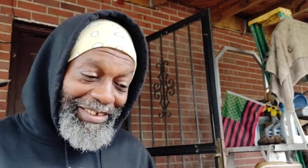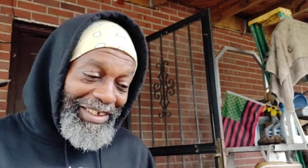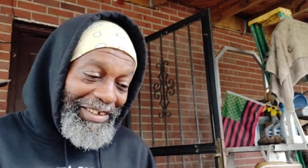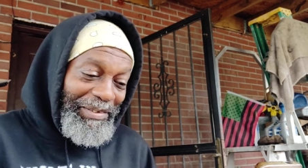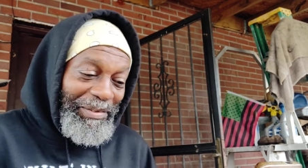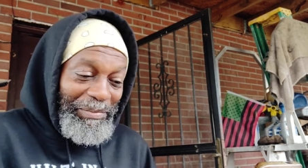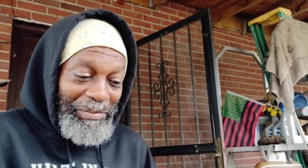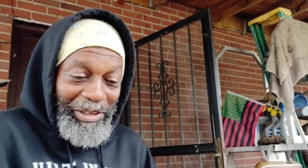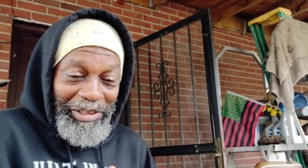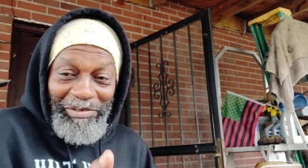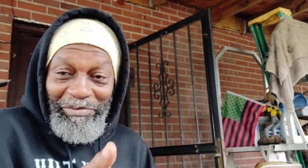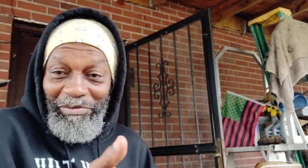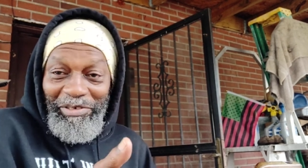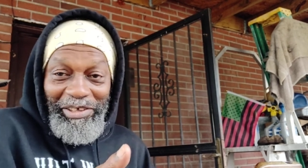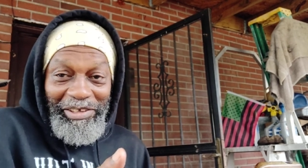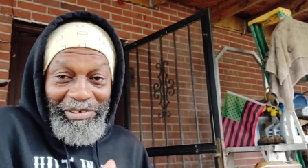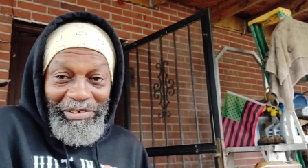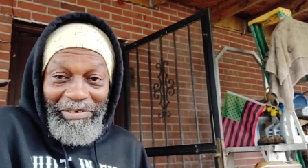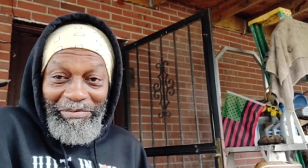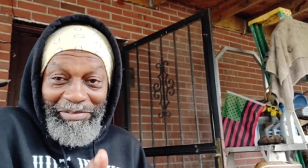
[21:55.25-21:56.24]
I'm just
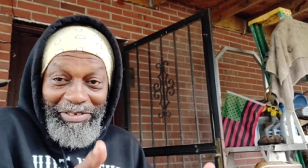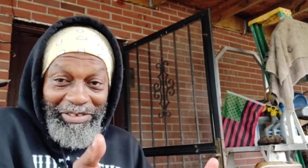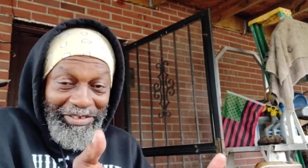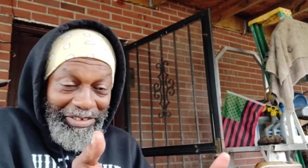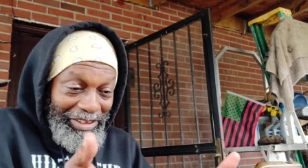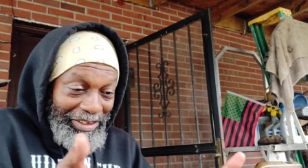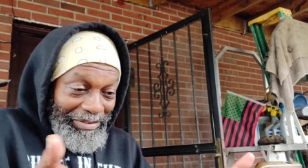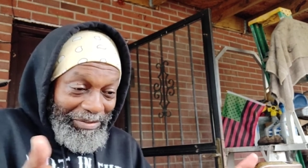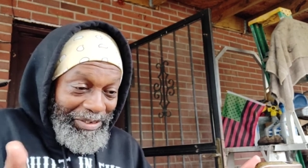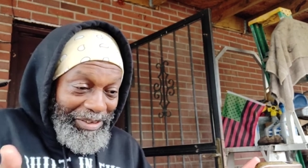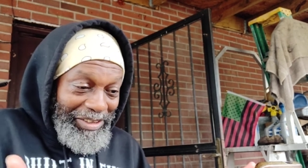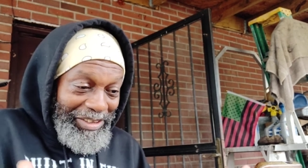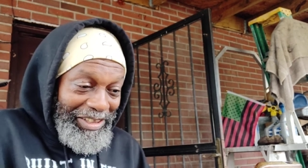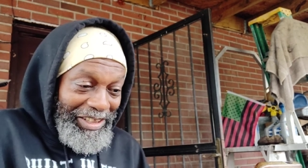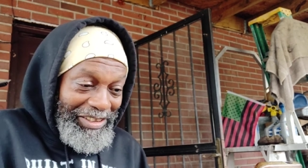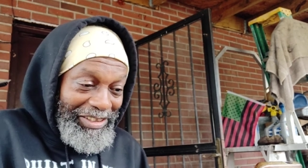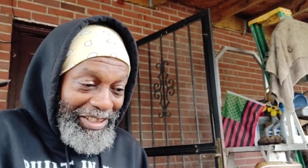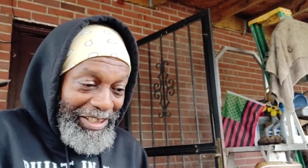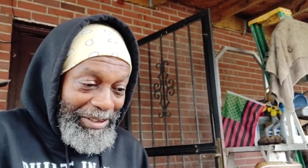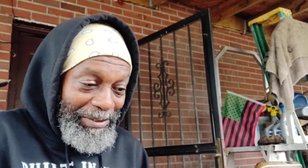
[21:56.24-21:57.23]
reading off the thing. What can
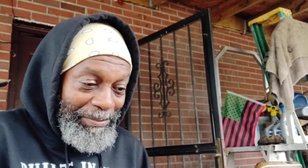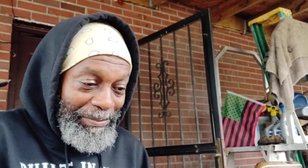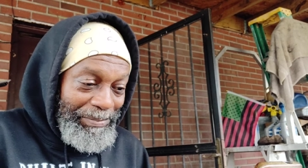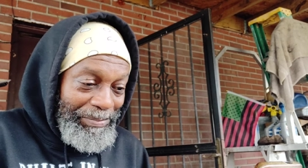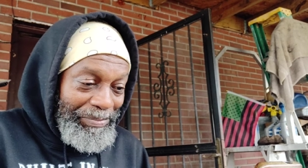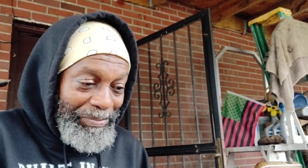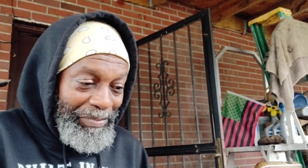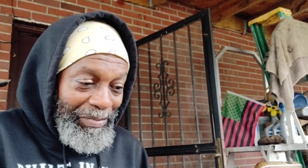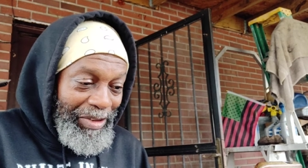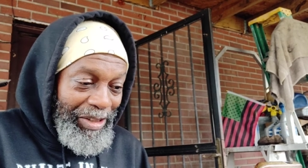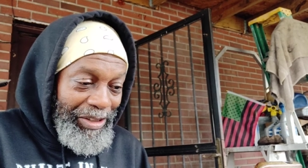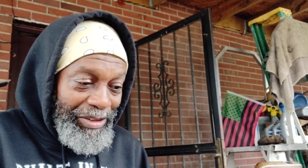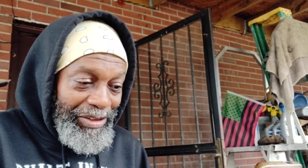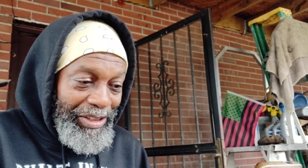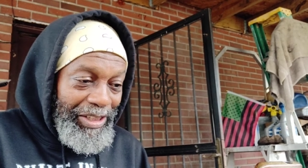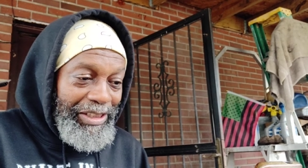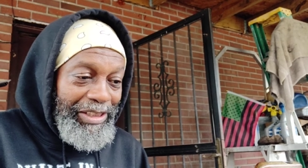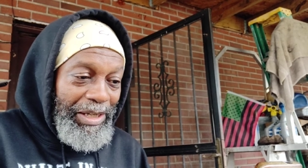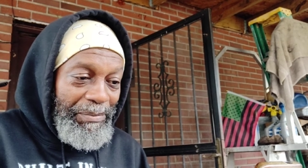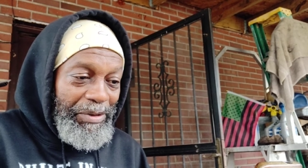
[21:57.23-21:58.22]
I say?
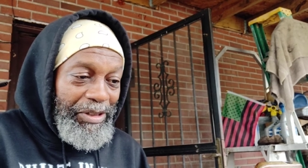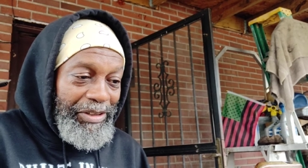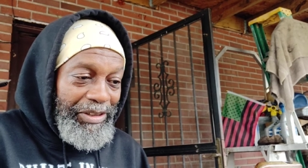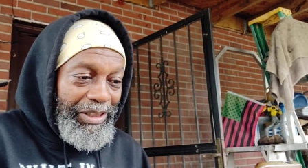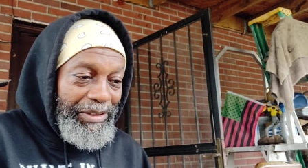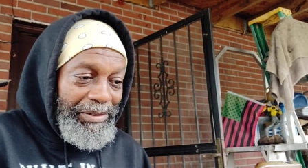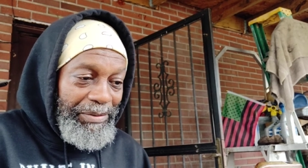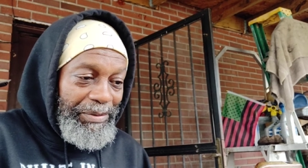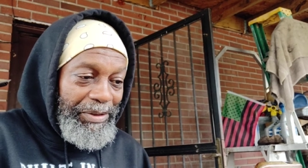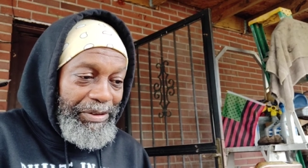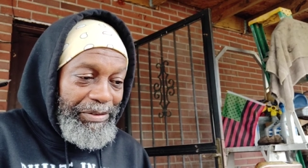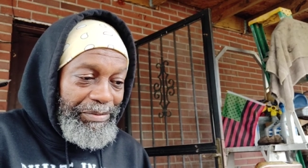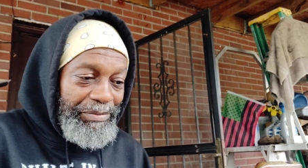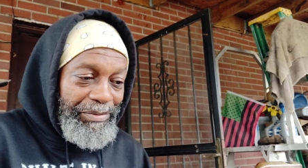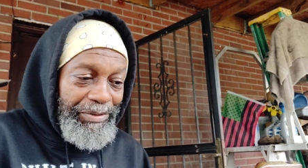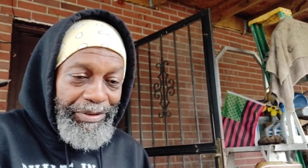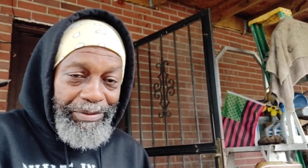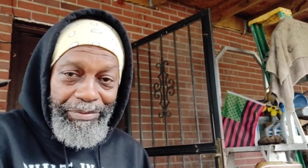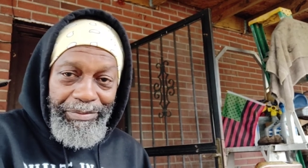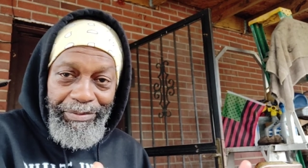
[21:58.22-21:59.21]
So that's how much. That's how much.
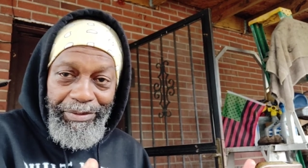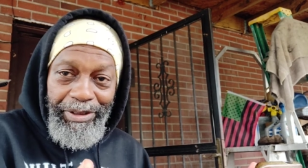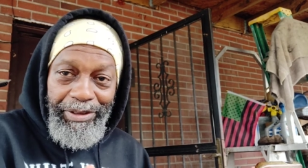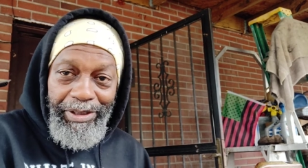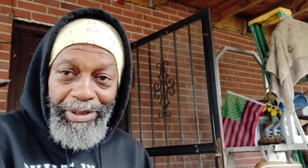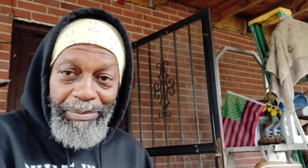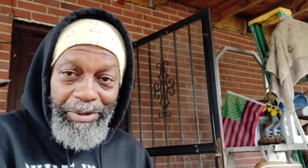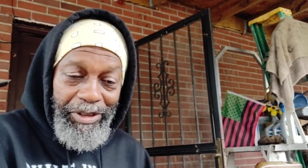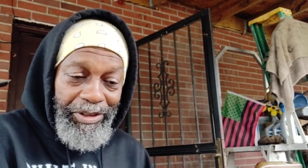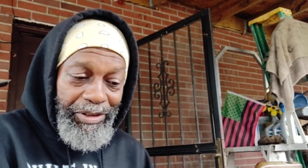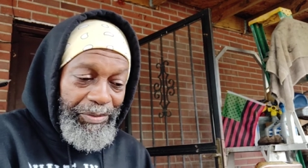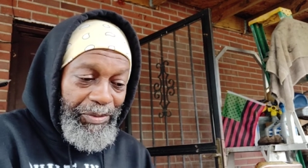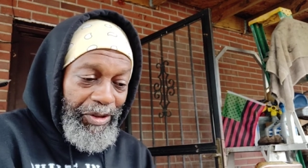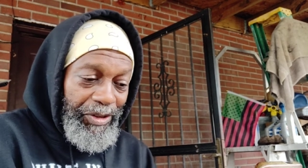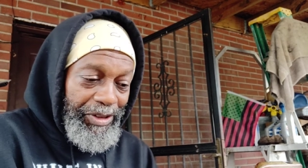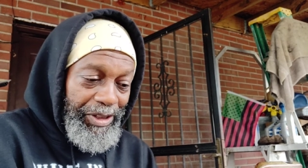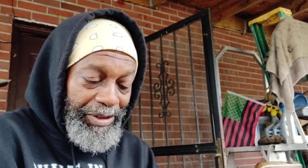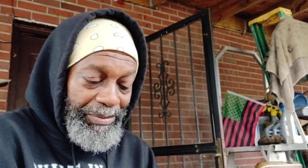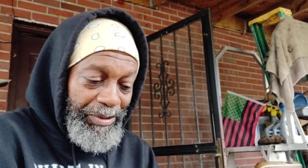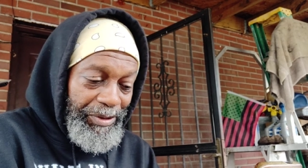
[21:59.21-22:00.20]
We, that's how much I
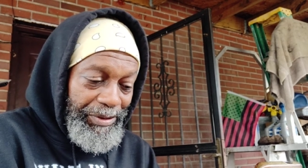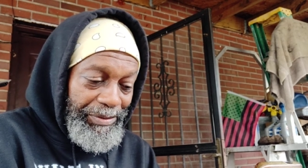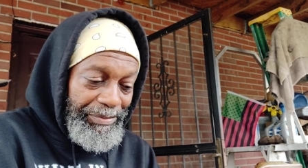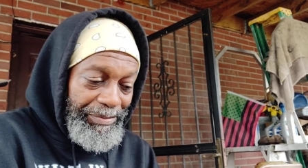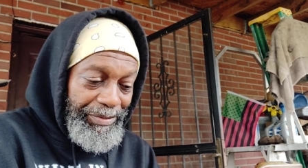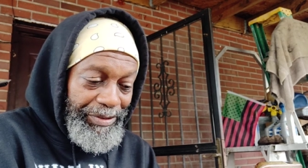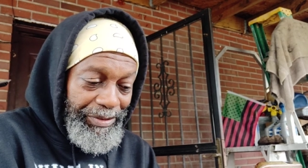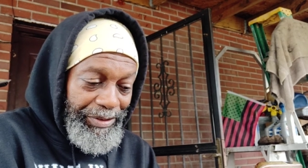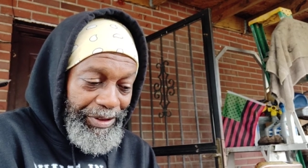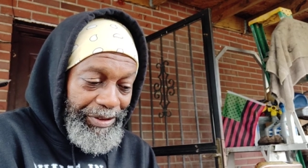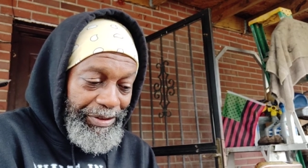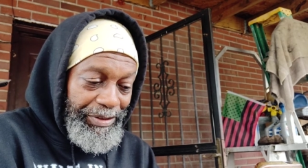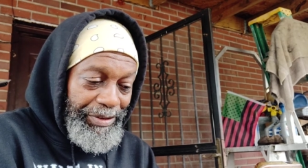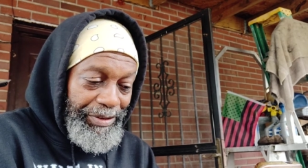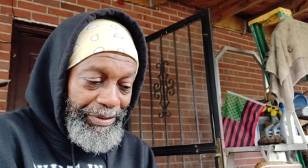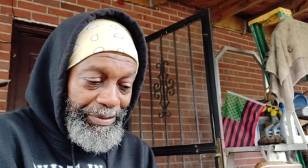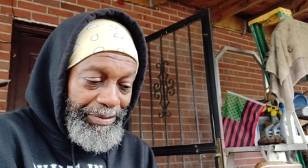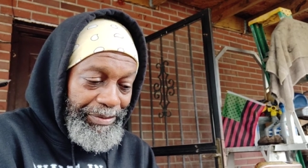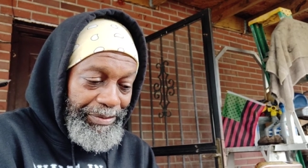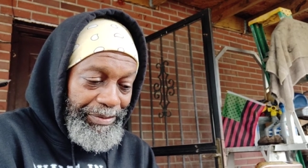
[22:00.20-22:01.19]
walked this morning. So there you
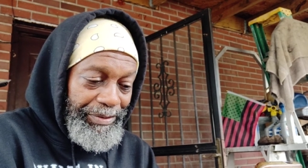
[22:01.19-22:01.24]
go.